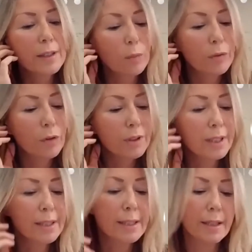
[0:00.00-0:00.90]
we've got as a
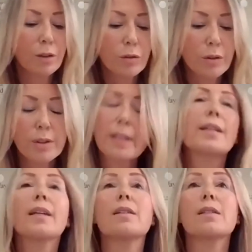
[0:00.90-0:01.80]
city, and other
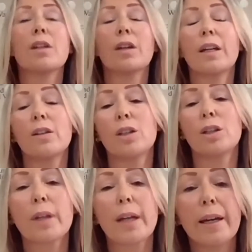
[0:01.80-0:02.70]
cities in
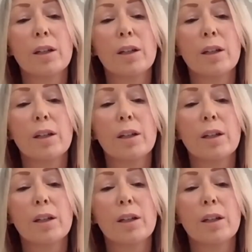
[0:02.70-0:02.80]
the UK and